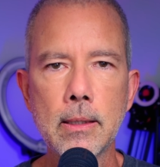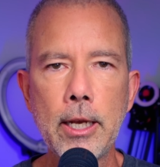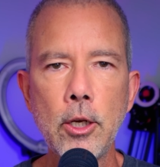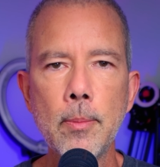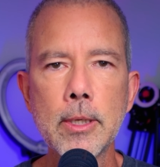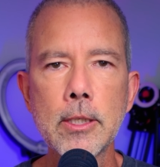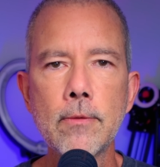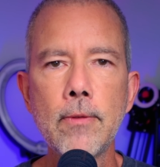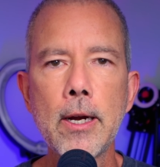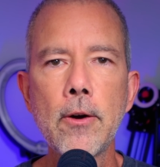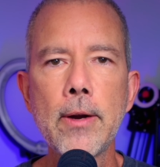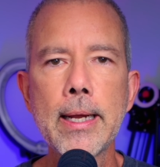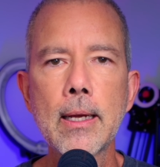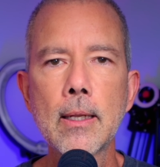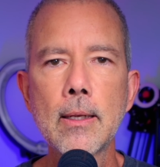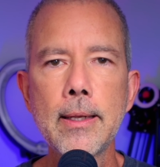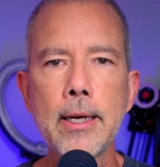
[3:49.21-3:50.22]
And you must very
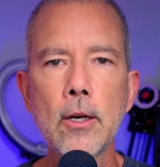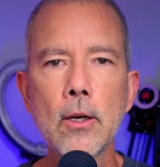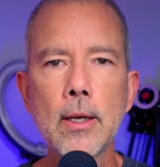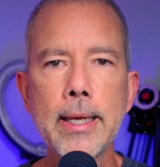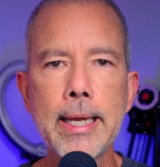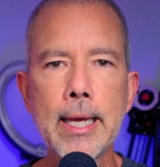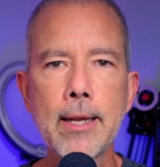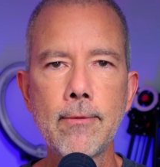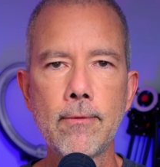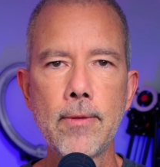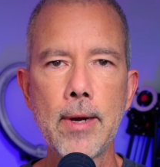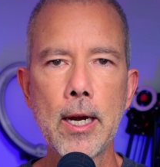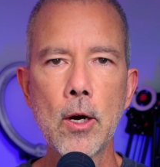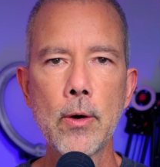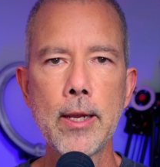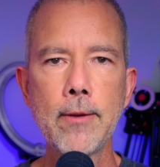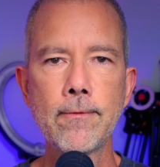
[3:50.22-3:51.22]
clearly and
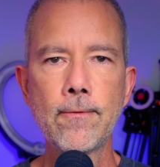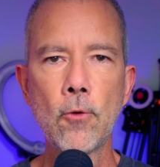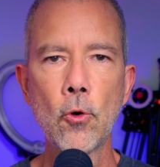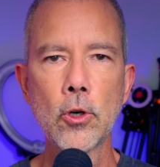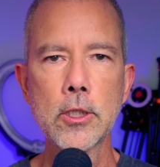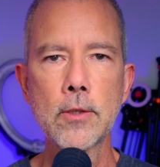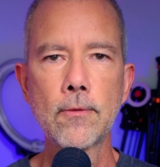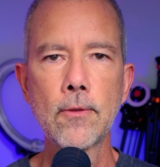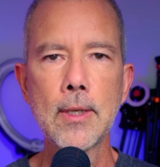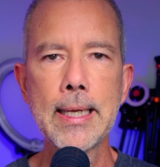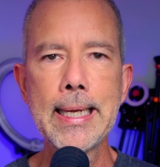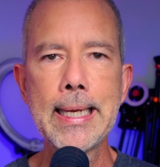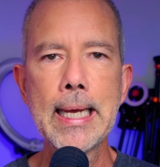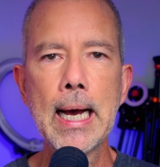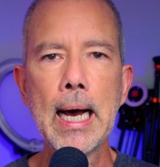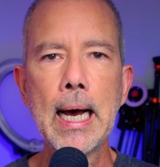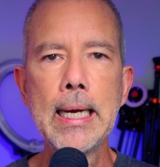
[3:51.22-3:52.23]
very
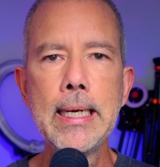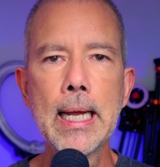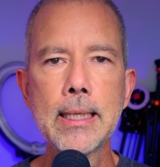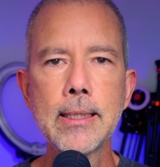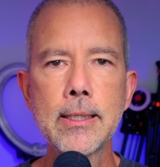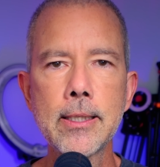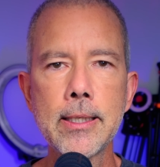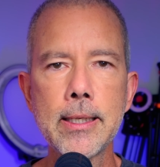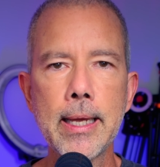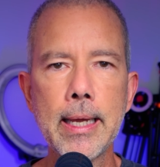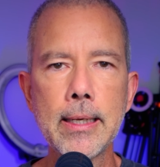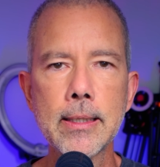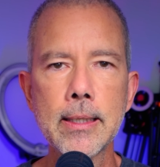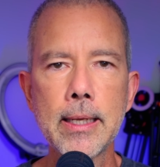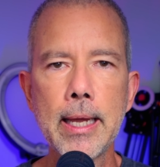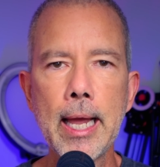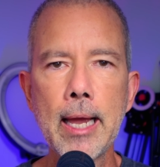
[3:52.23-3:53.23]
forcefully enunciate